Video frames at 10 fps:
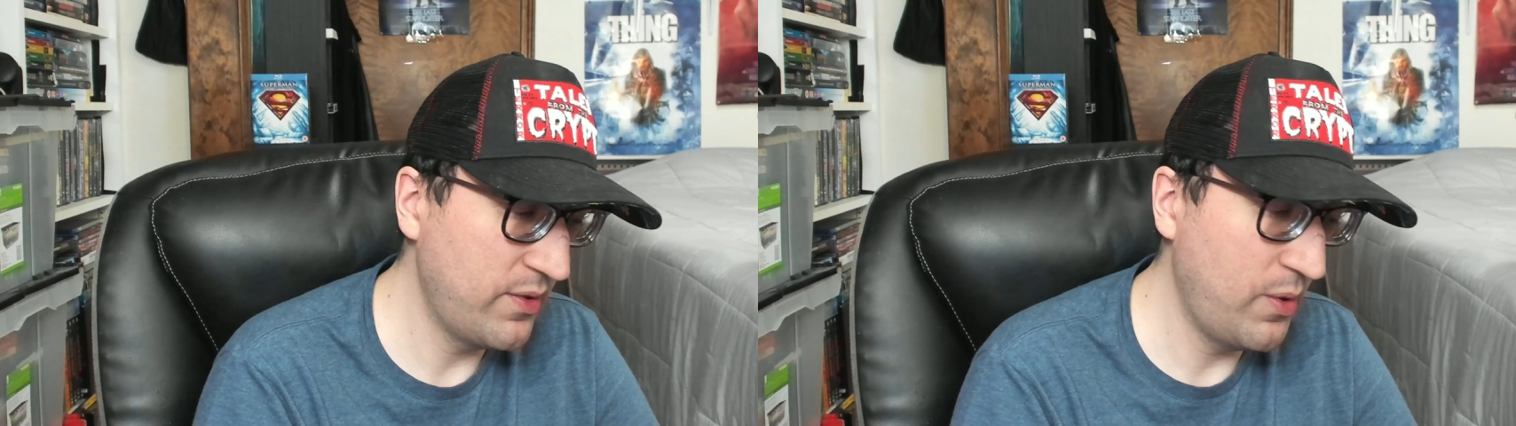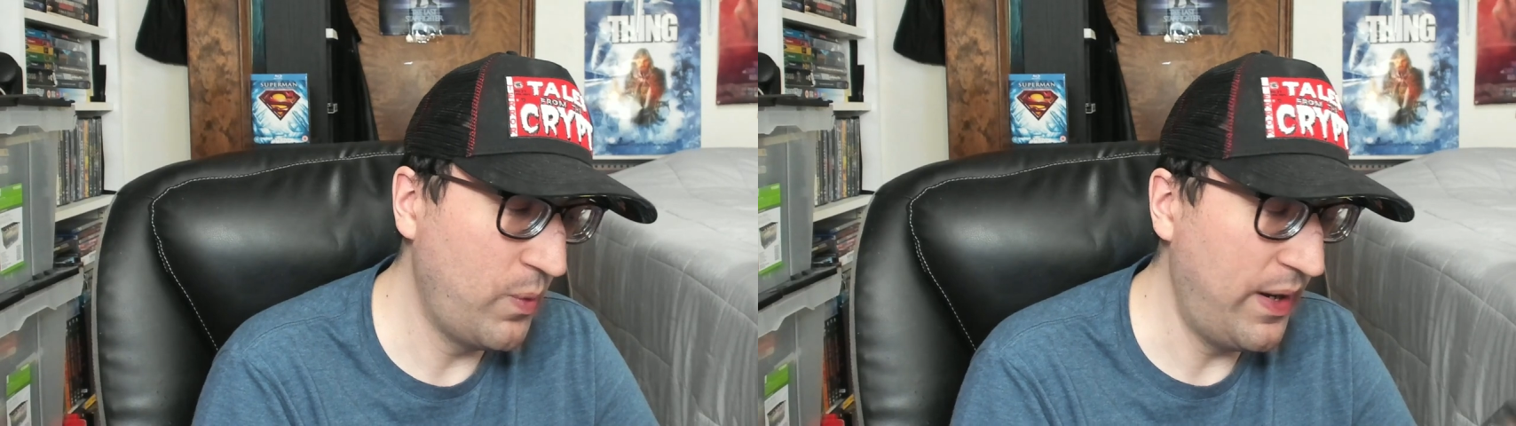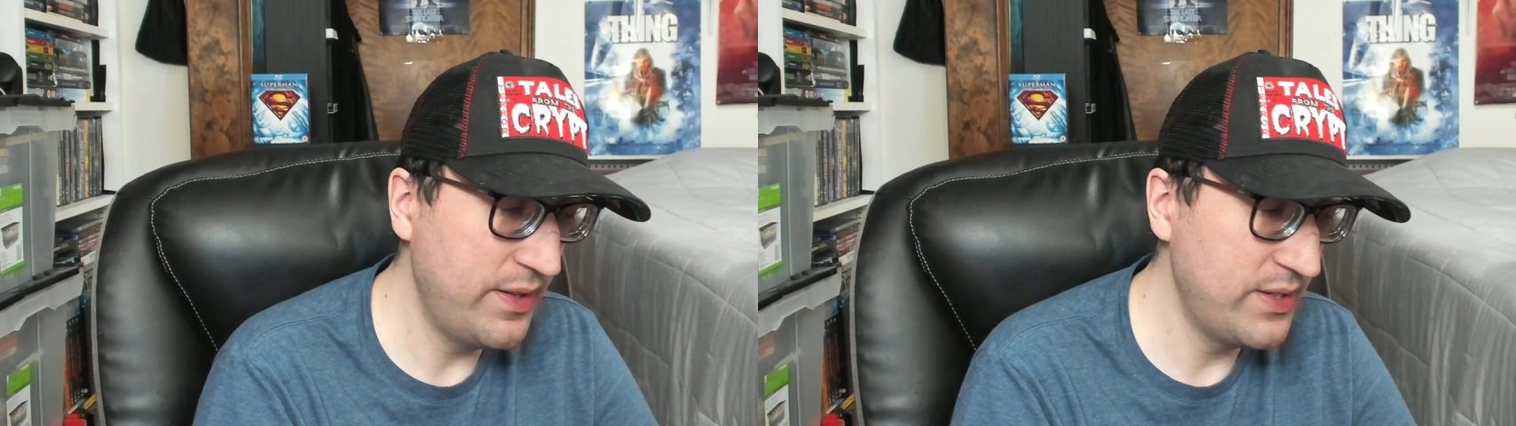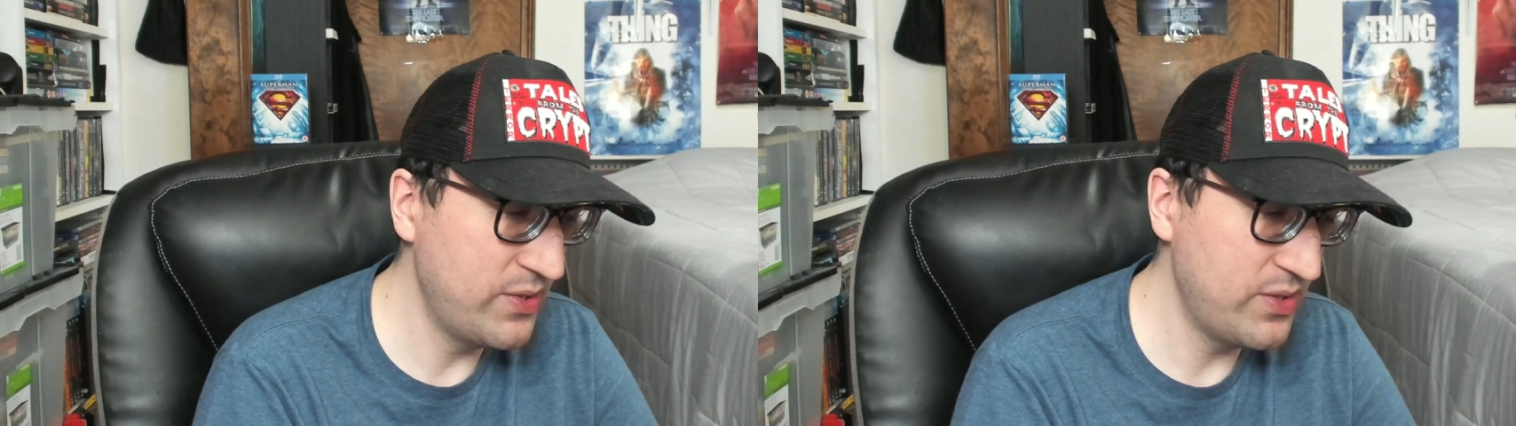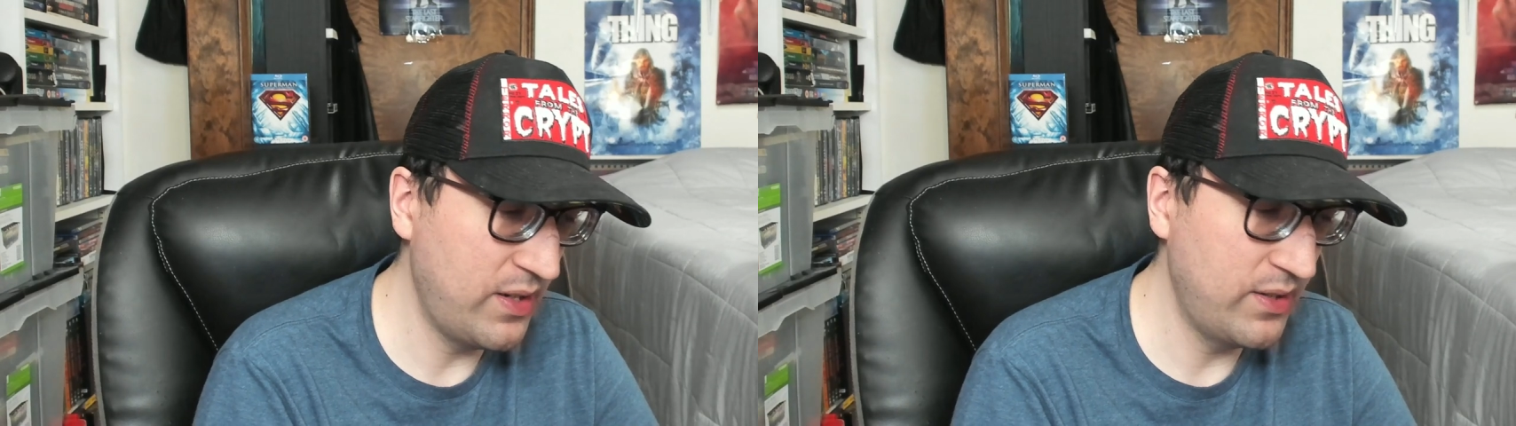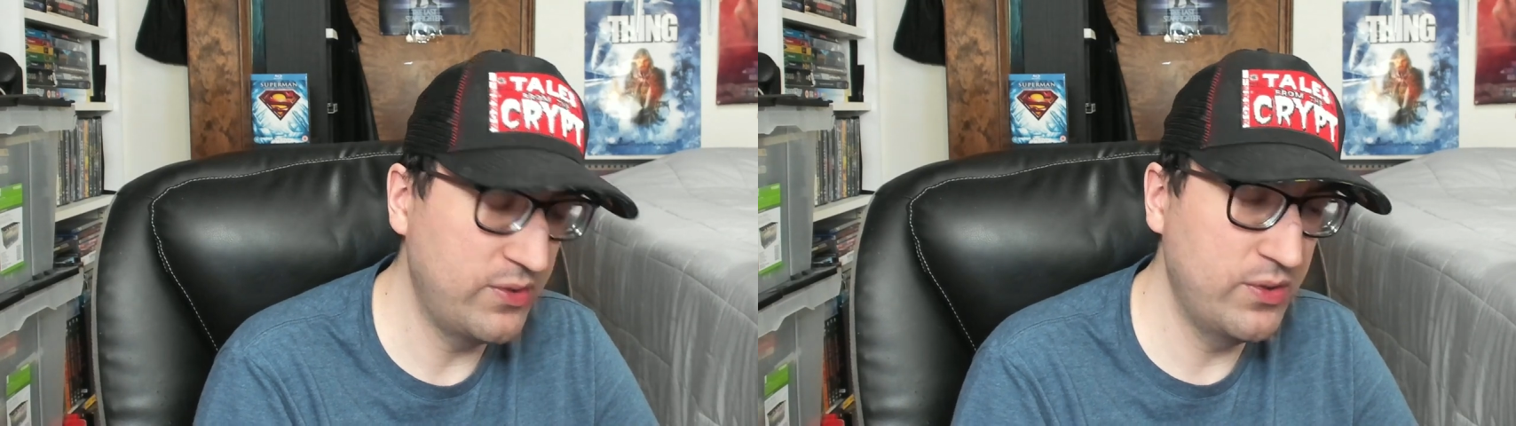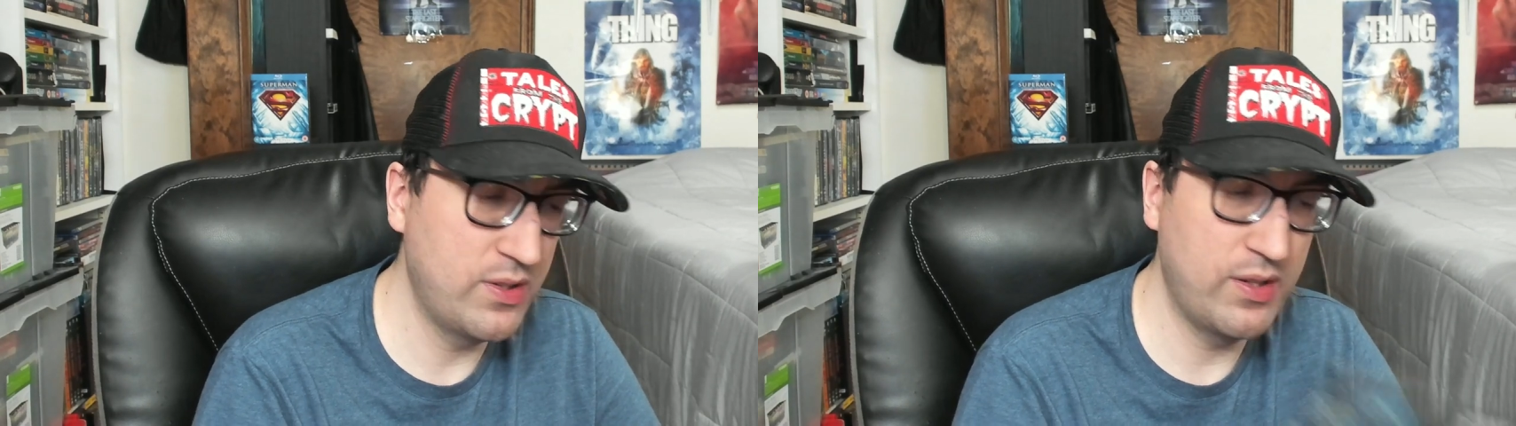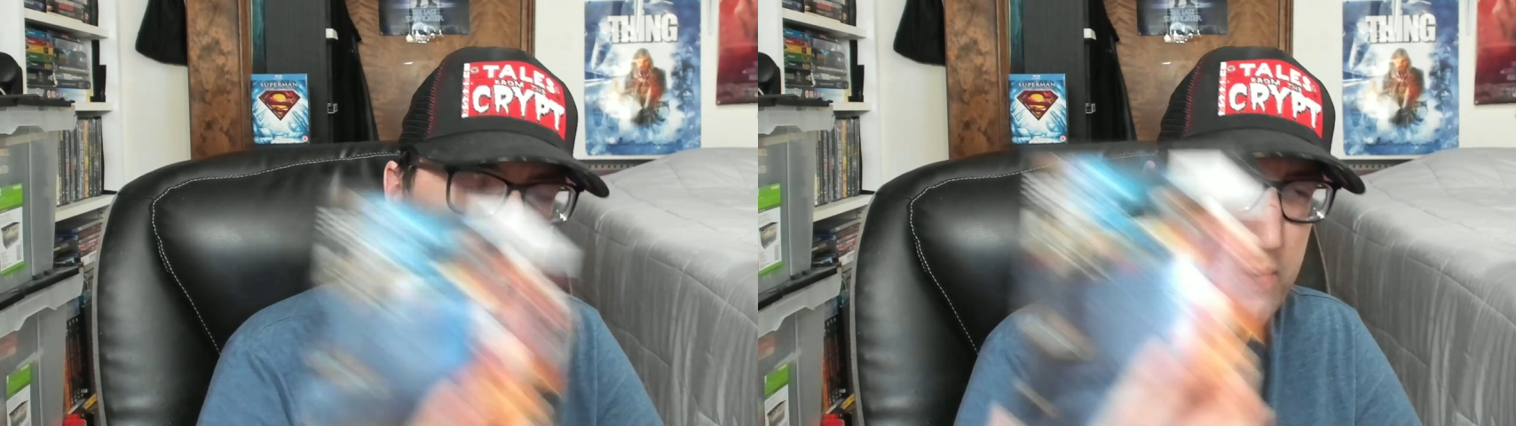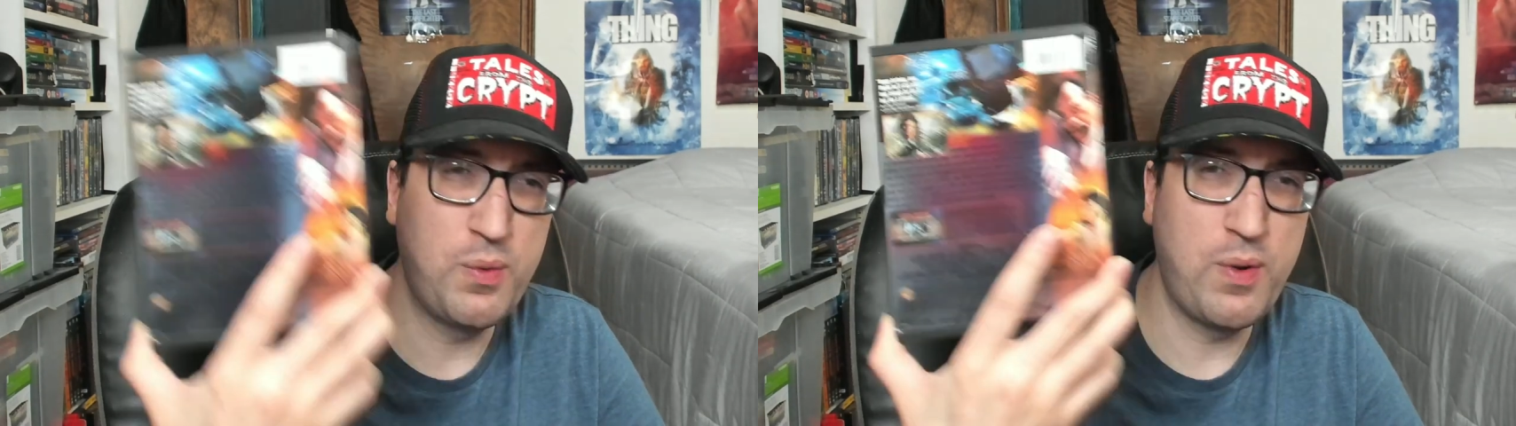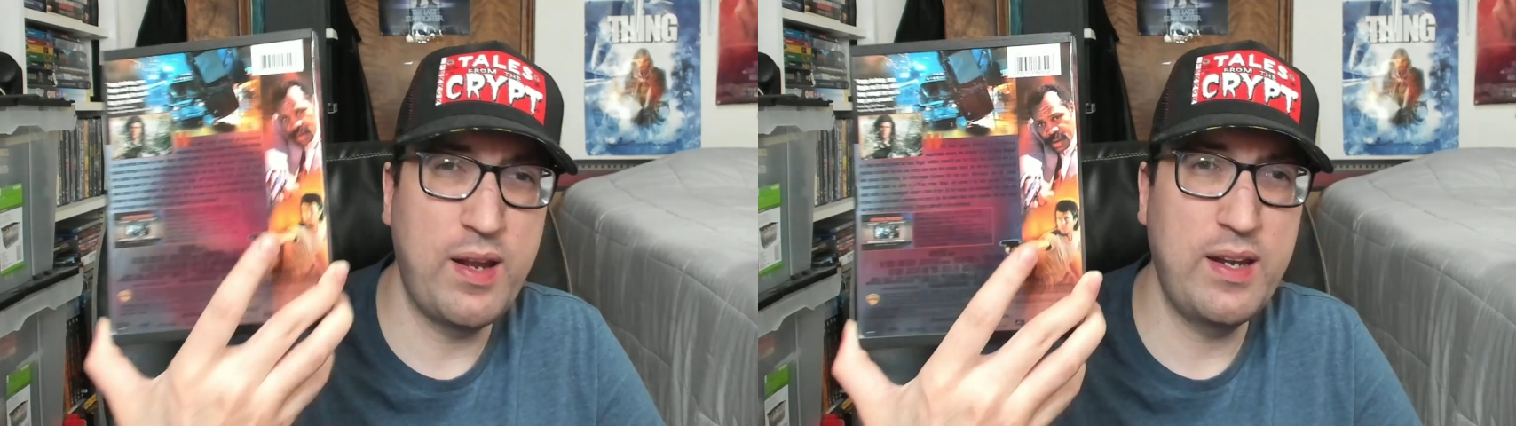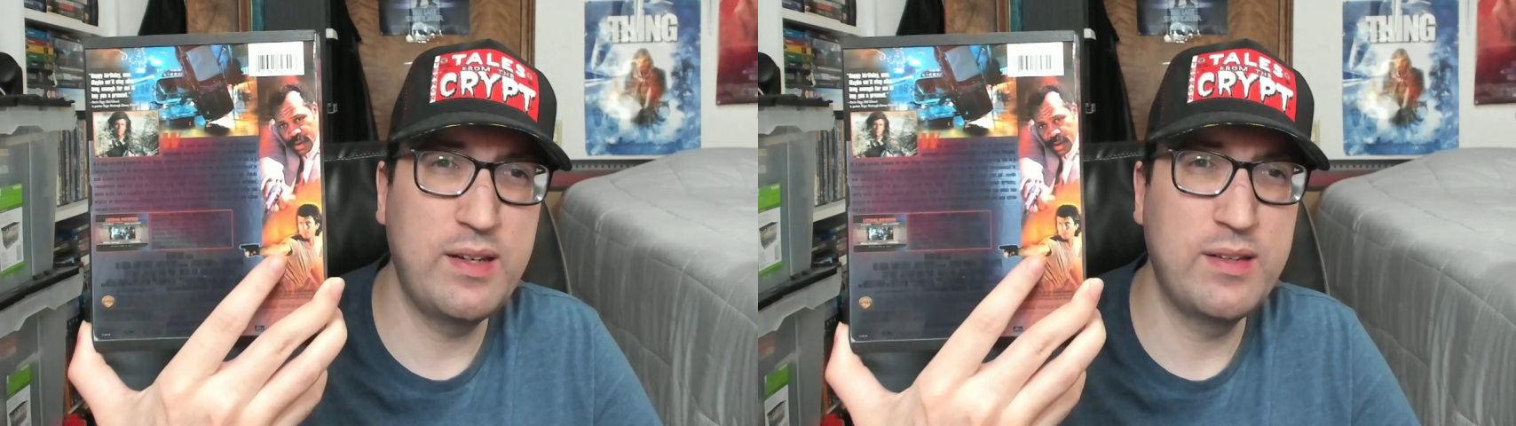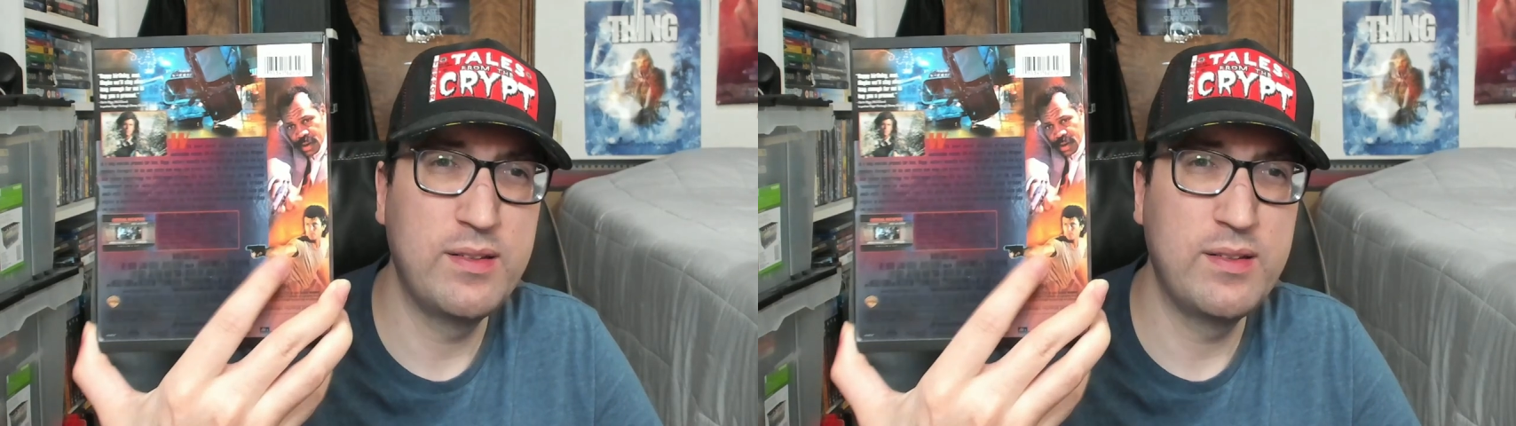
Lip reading: know why this is not included on the Blu-ray.